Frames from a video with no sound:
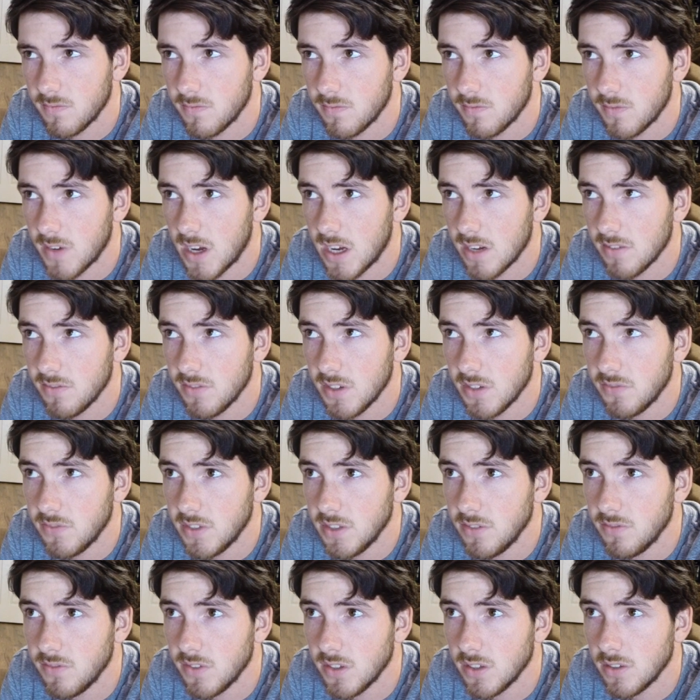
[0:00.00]

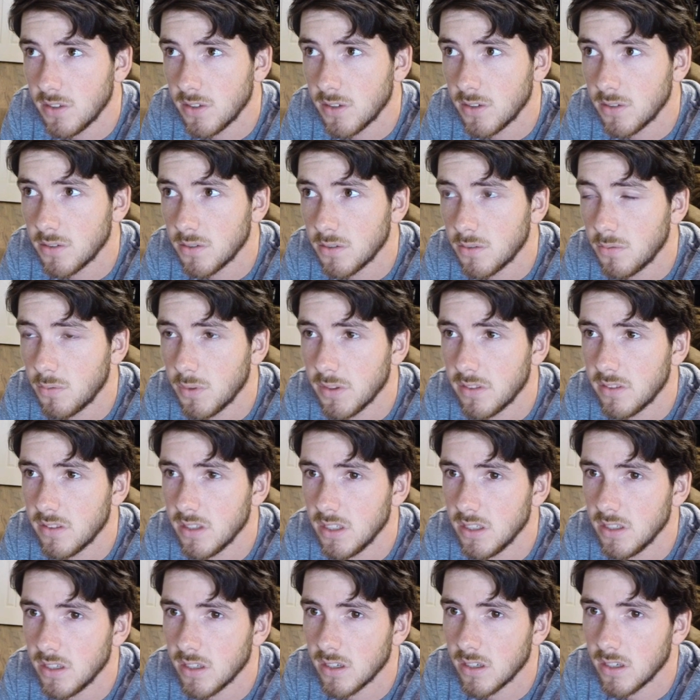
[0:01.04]
550 fill with
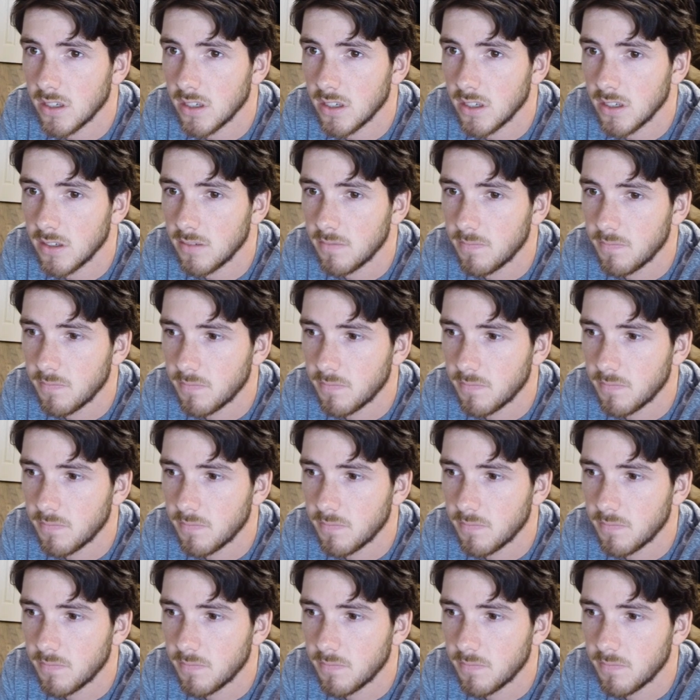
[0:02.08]
the